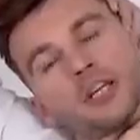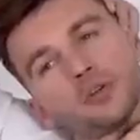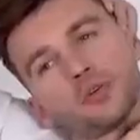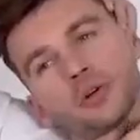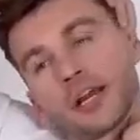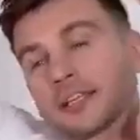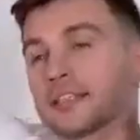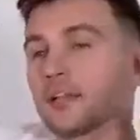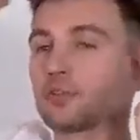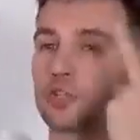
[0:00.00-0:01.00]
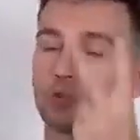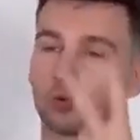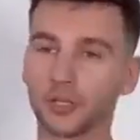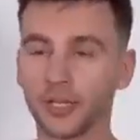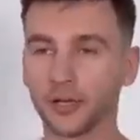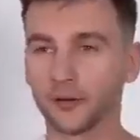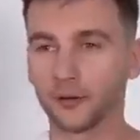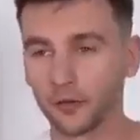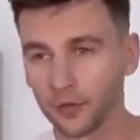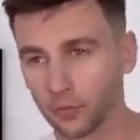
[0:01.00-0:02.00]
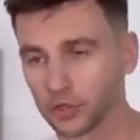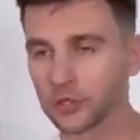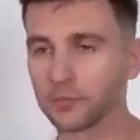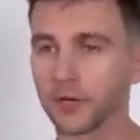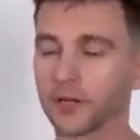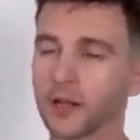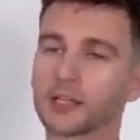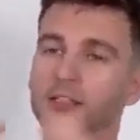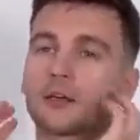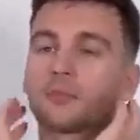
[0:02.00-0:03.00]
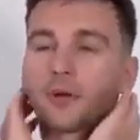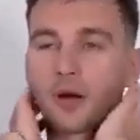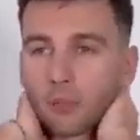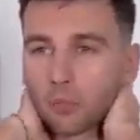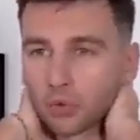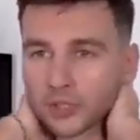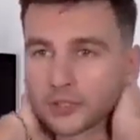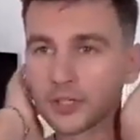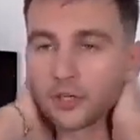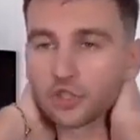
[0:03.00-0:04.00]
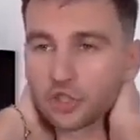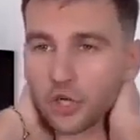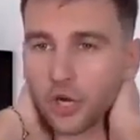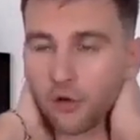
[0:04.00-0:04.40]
well as the following others. You can work on your neck really well, but